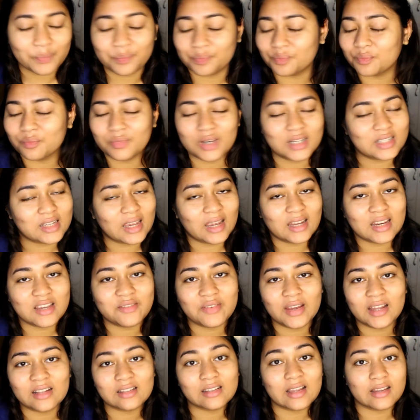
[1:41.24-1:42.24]
But
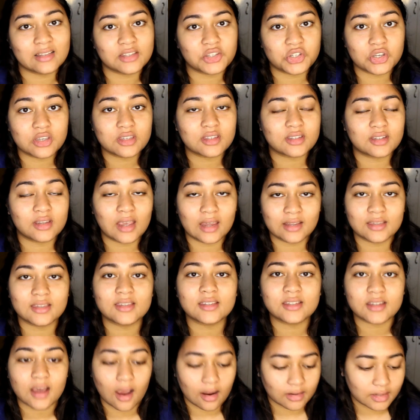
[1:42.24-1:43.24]
anyway, let's just get
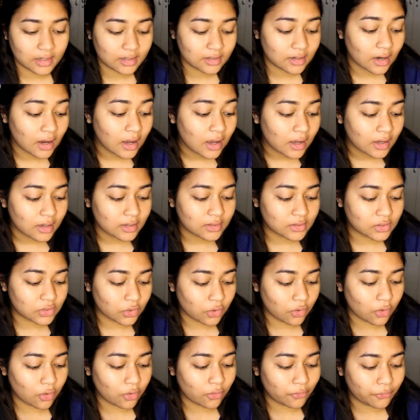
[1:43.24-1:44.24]
started.
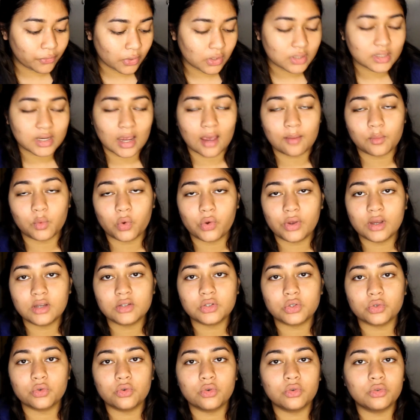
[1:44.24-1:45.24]
So first I'm
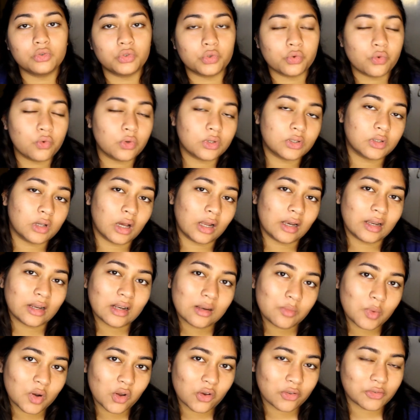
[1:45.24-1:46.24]
going to do a
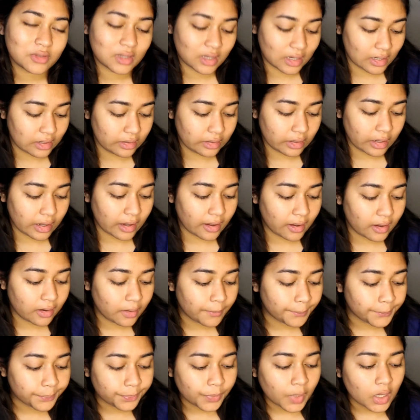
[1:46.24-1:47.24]
little bit of skincare.
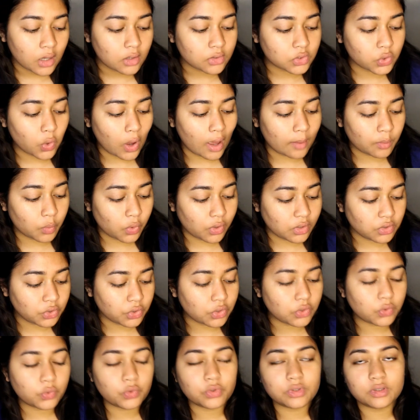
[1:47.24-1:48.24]
So I'm going to
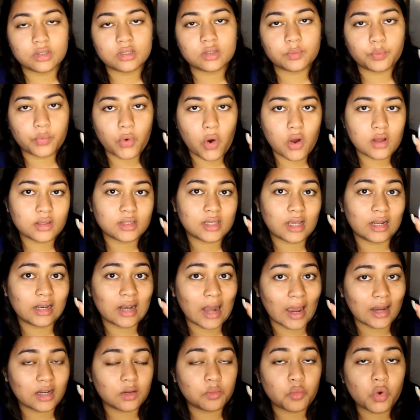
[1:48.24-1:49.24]
use this Pond's
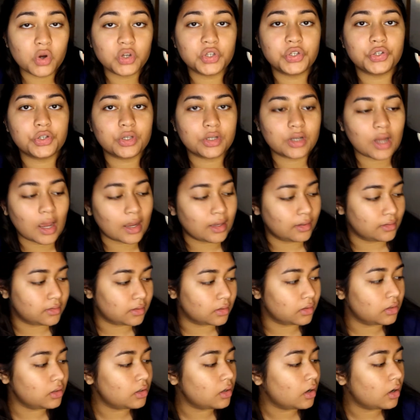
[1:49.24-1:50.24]
light
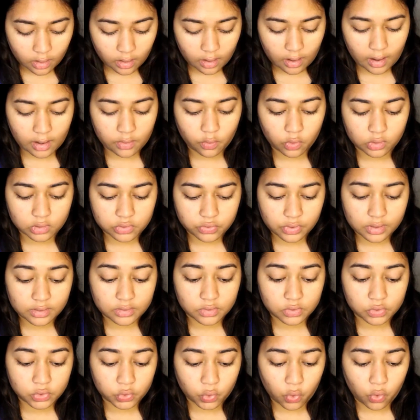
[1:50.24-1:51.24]
moisturizer, and also
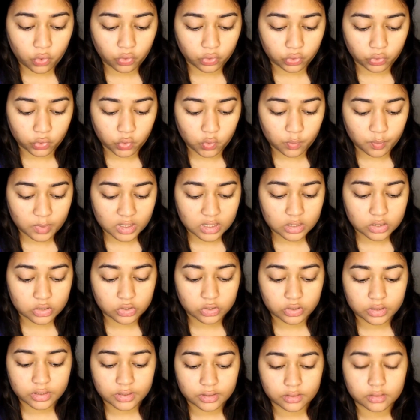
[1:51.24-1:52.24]
it's so gloomy
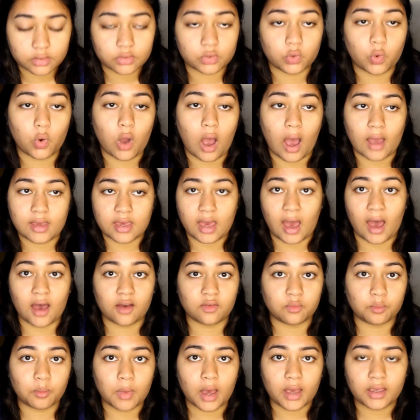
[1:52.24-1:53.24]
here, so I
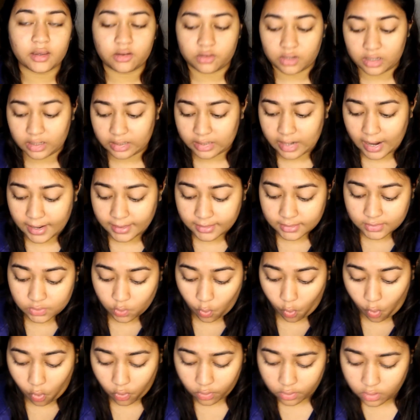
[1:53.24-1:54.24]
have my ring
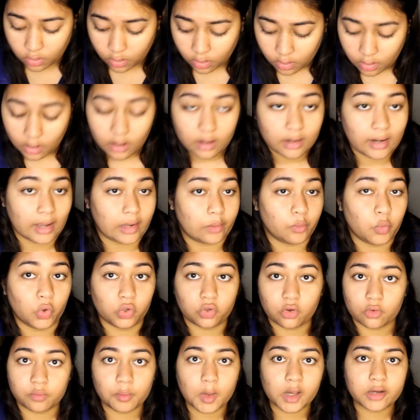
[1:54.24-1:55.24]
lights on, like
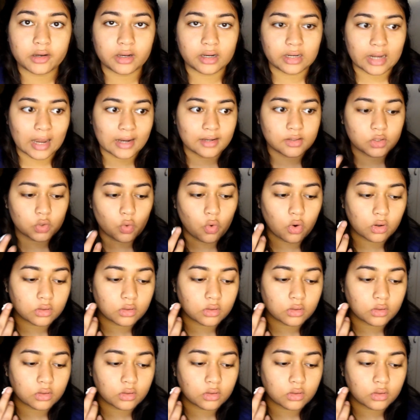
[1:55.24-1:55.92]
both of my ring lights on.